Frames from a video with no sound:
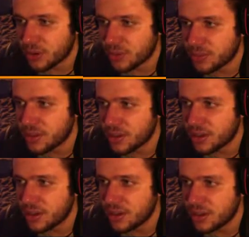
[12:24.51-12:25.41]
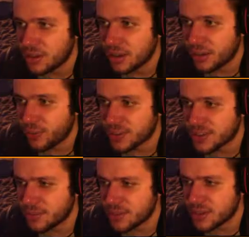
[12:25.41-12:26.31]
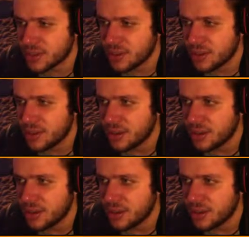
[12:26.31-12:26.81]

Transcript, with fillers: for a bit there, uh, for some reason.